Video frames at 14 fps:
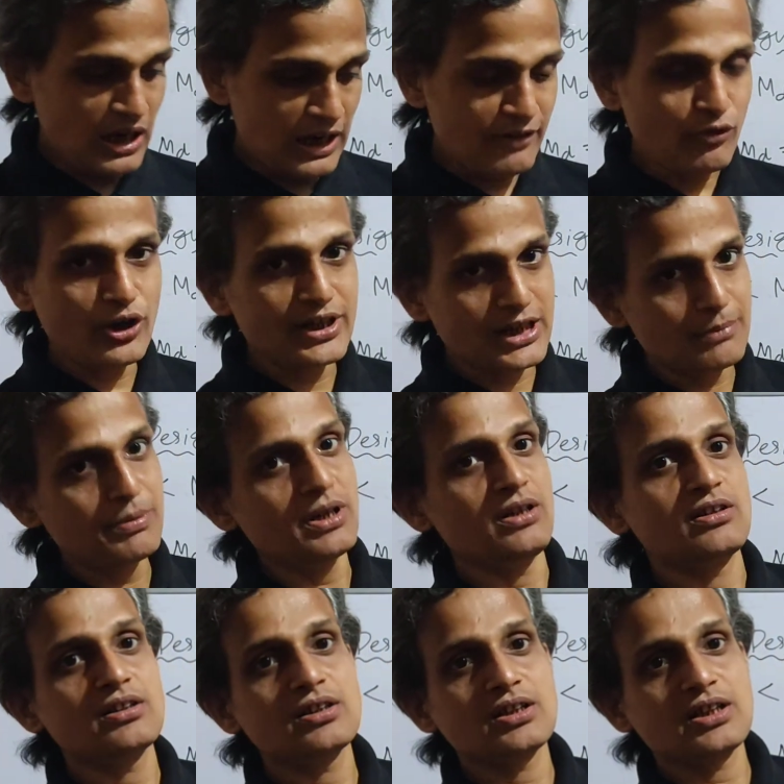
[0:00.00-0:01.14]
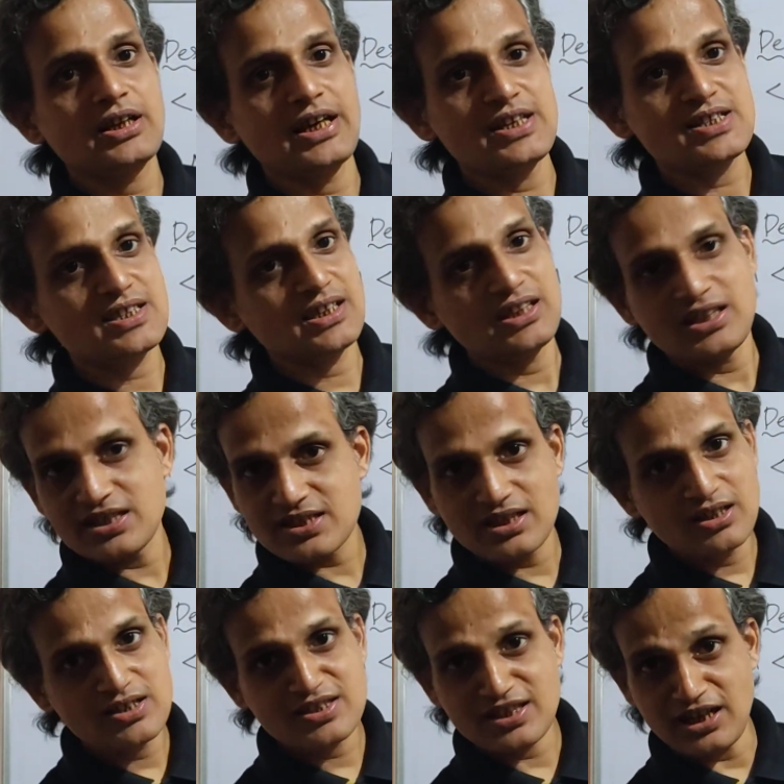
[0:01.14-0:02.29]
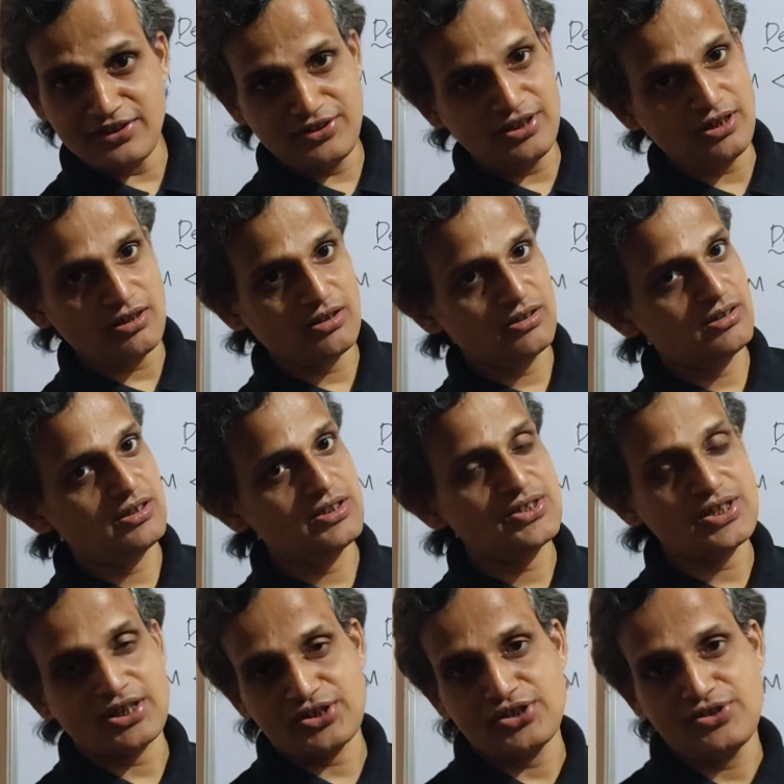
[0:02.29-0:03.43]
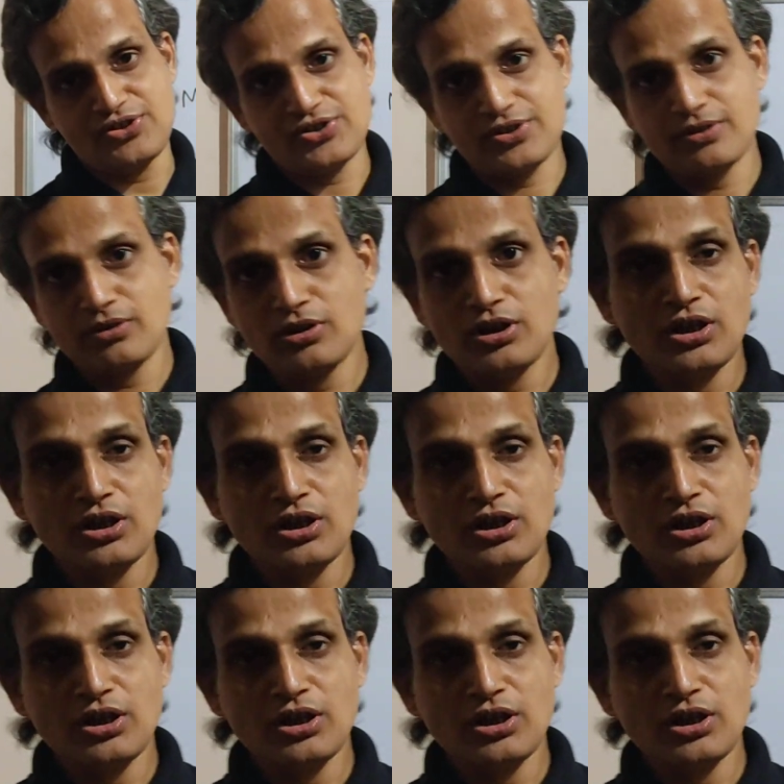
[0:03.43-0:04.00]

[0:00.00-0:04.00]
avoidable case is slender sections.